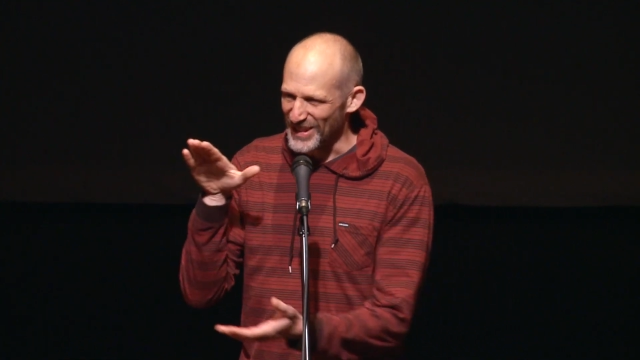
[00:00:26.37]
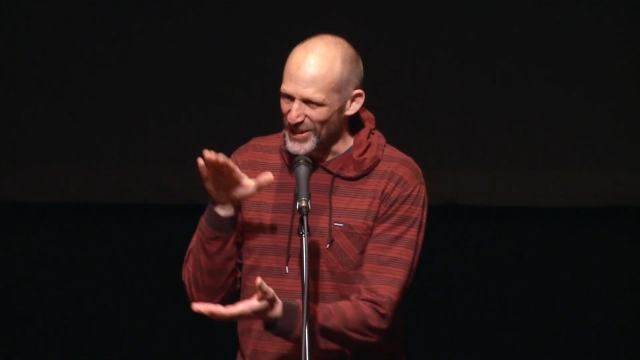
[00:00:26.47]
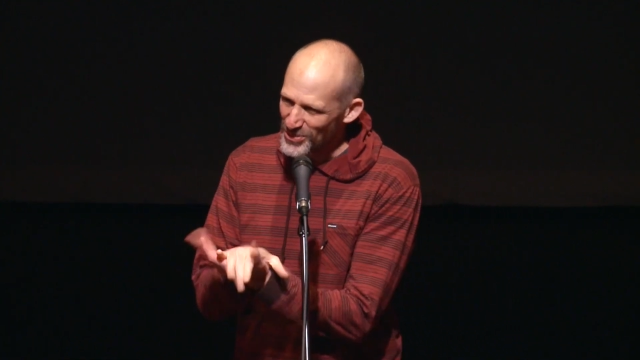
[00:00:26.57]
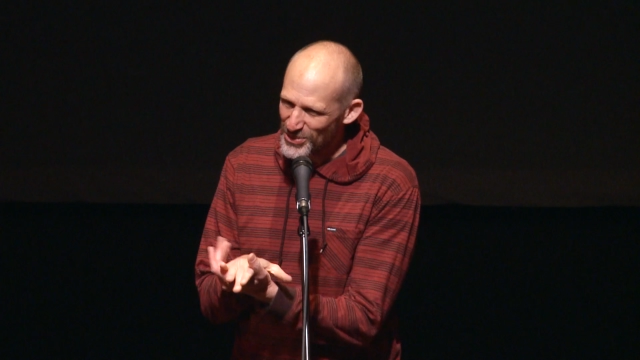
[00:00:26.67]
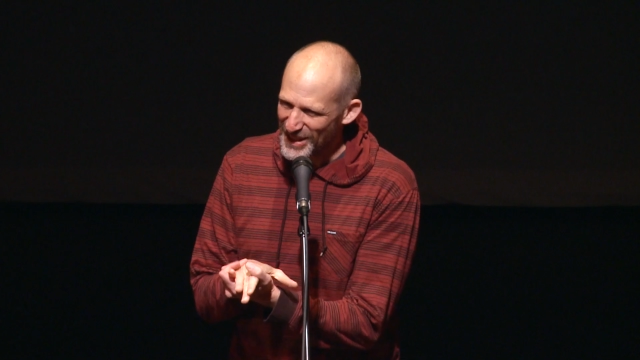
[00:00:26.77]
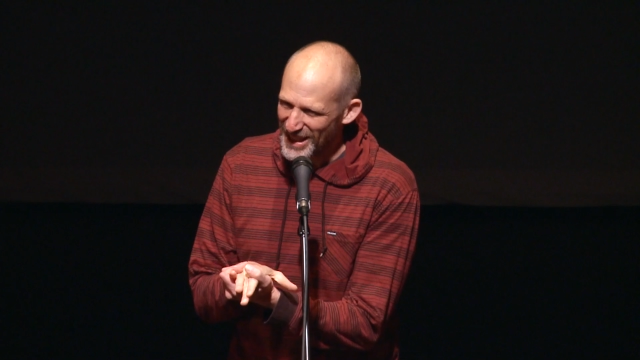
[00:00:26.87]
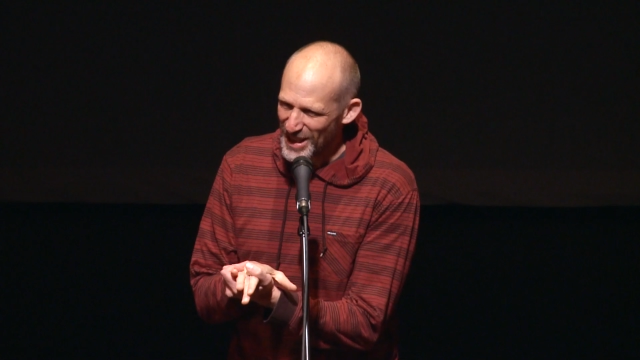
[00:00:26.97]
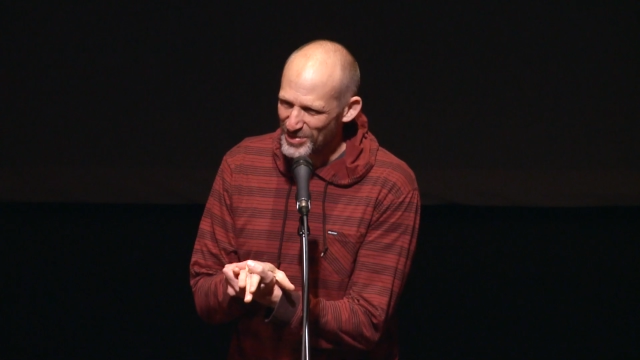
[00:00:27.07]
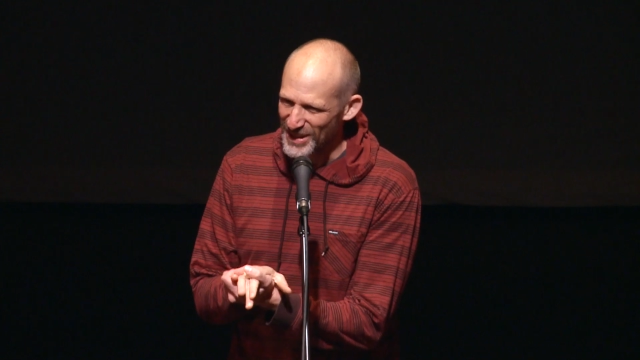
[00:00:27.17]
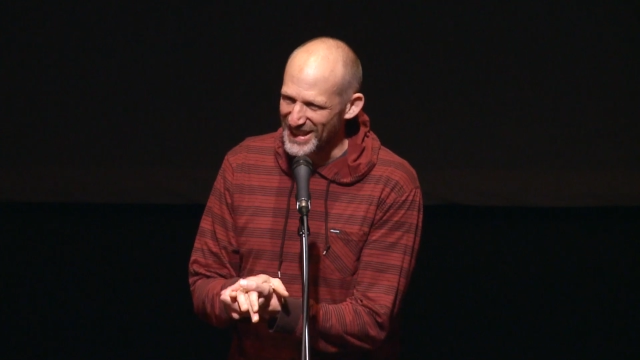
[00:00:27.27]
hopes would get
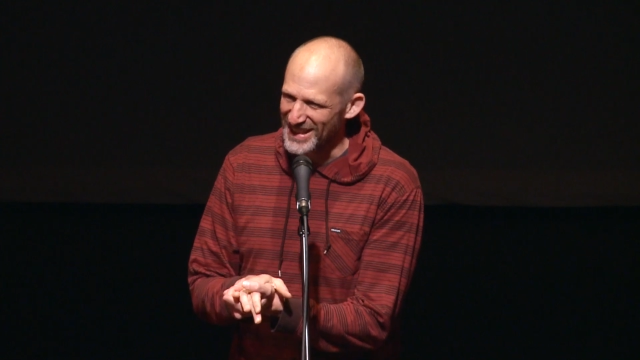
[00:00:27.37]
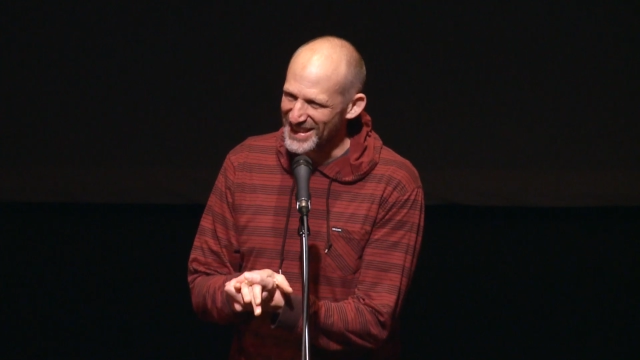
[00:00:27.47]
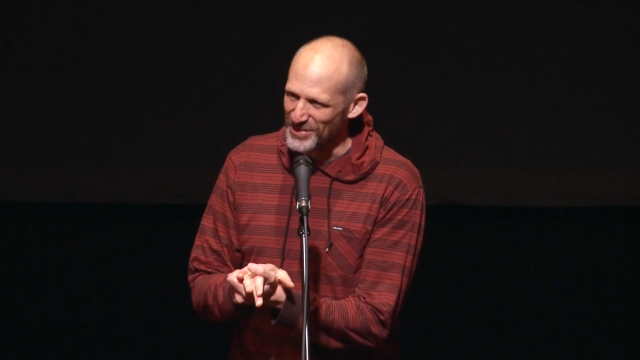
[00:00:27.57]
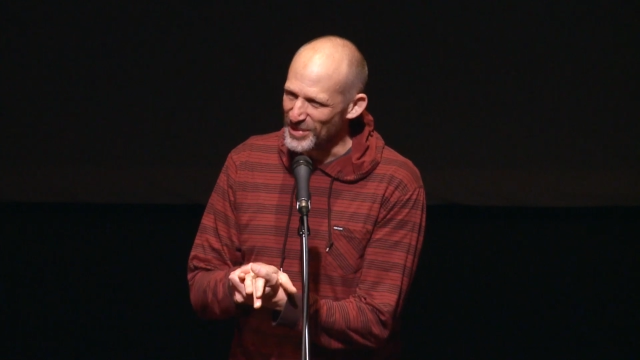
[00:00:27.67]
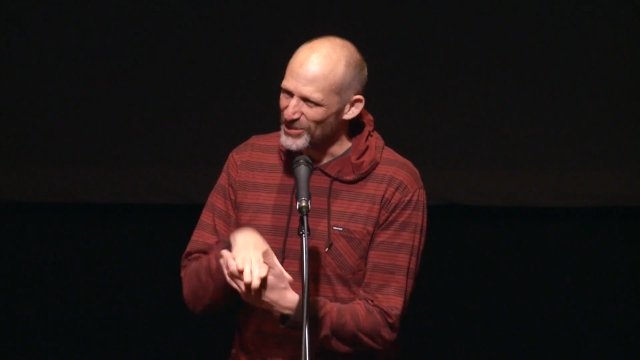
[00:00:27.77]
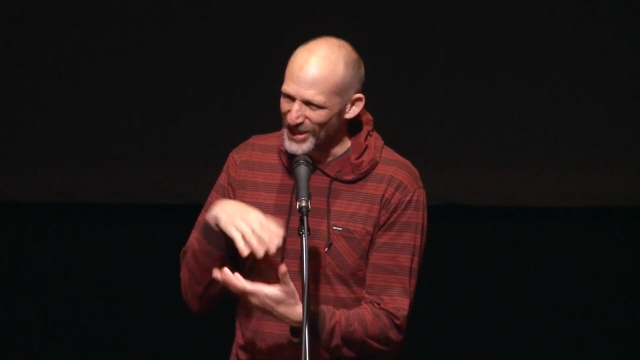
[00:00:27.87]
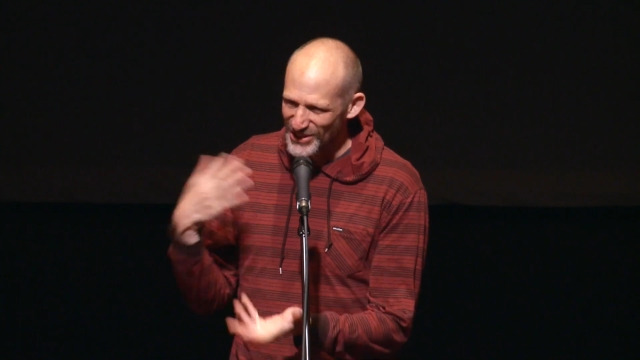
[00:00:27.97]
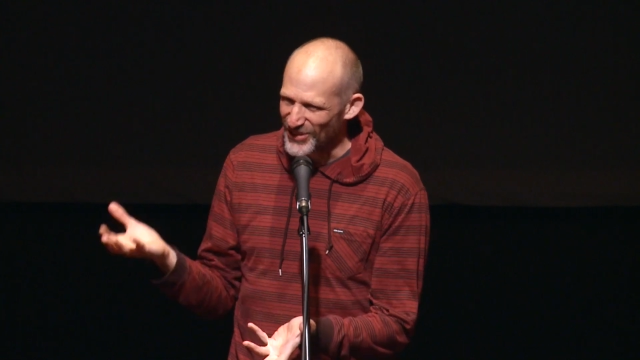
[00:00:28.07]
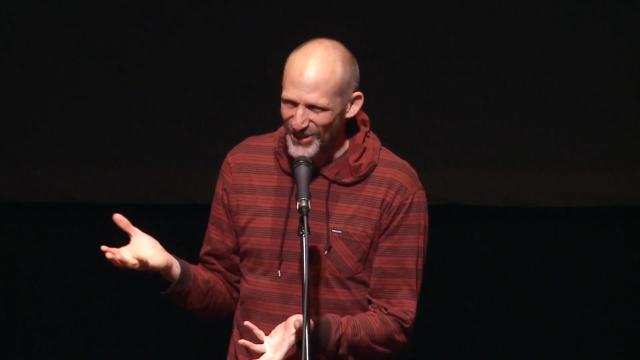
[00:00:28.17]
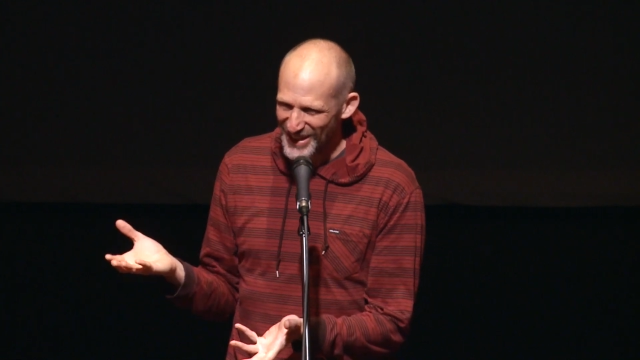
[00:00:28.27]
up, and then you'd be
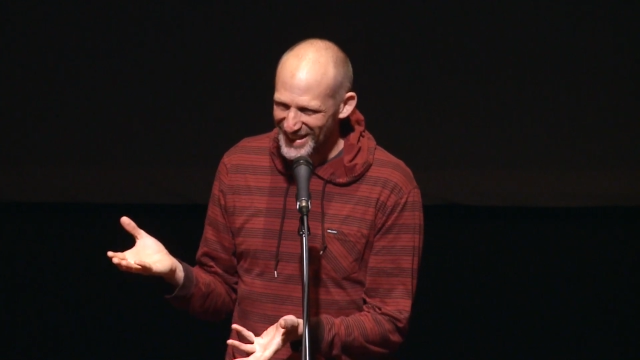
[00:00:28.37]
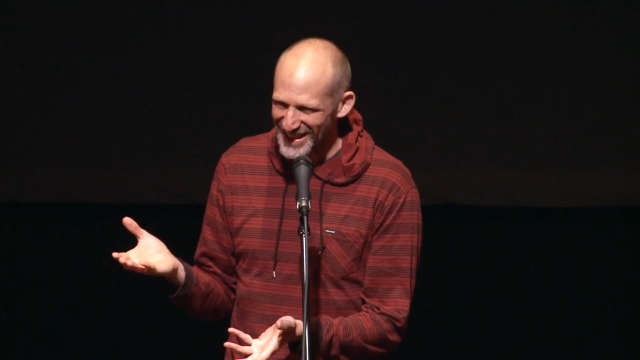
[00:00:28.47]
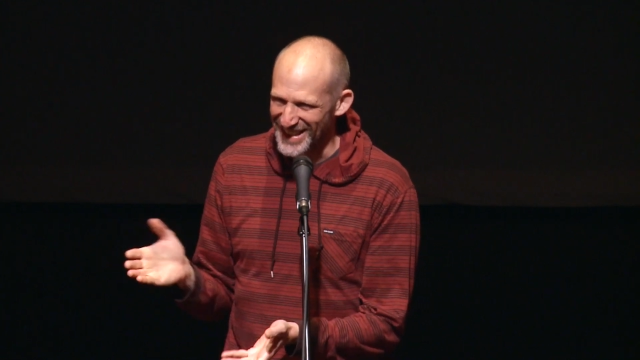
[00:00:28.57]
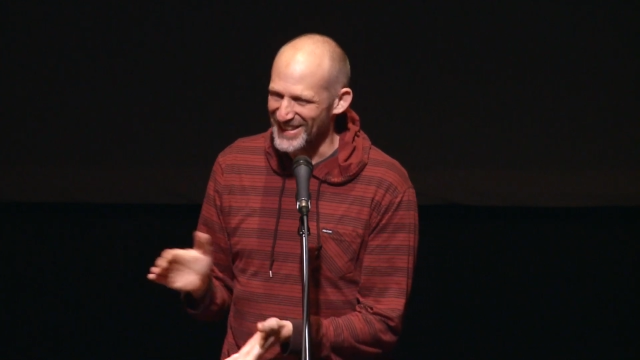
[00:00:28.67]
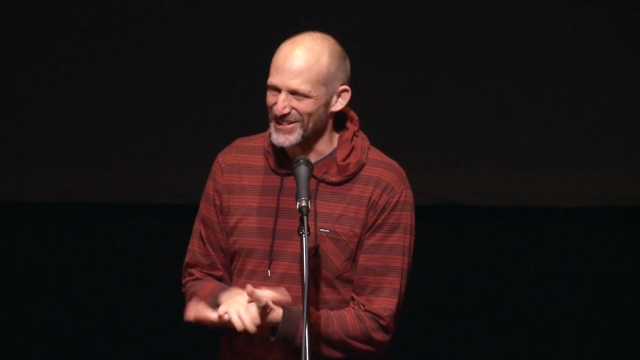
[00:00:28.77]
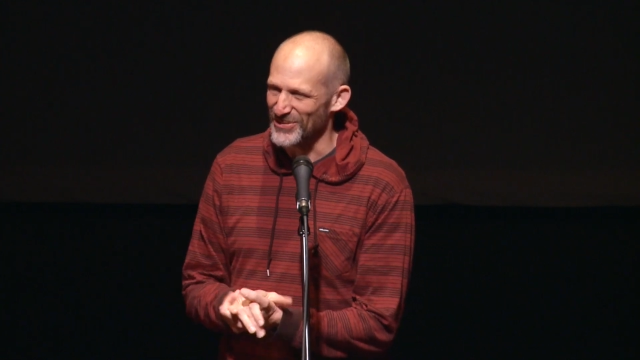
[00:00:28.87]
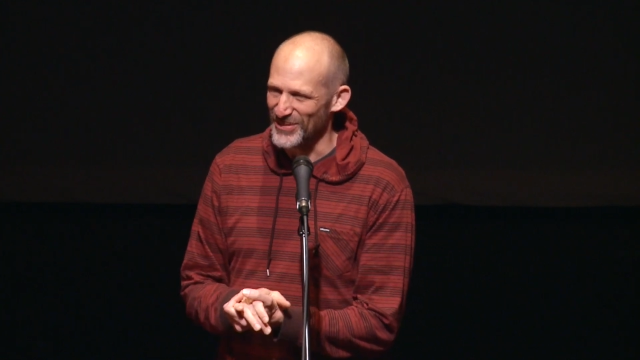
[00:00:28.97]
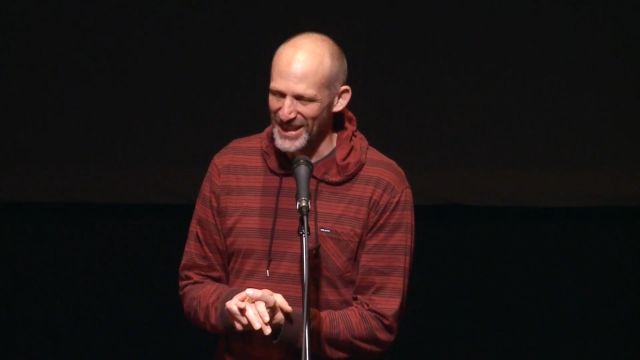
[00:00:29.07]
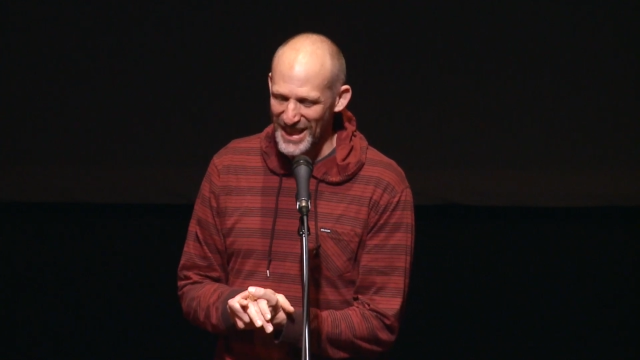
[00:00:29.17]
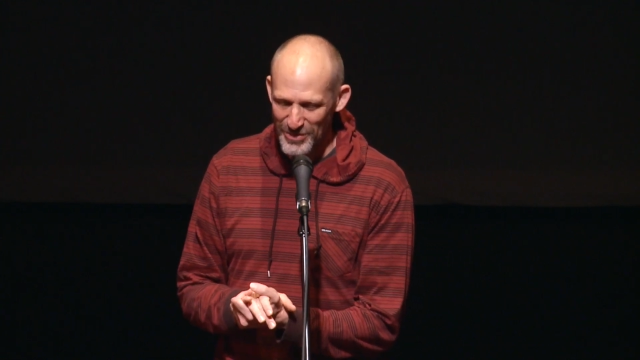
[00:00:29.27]
crestfallen, and then because it
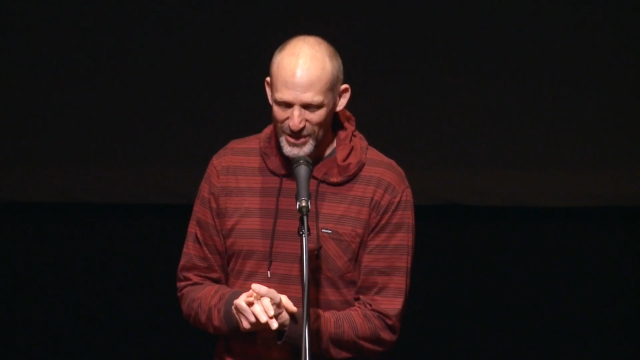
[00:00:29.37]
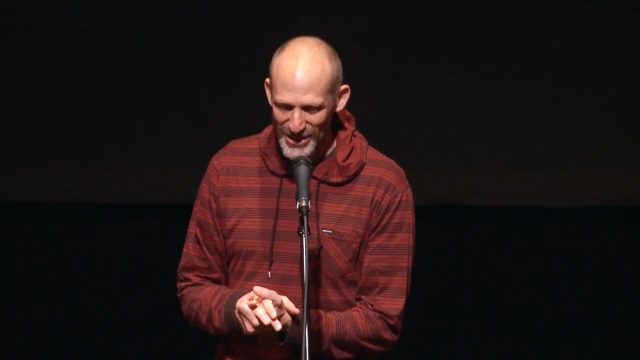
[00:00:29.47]
didn't happen.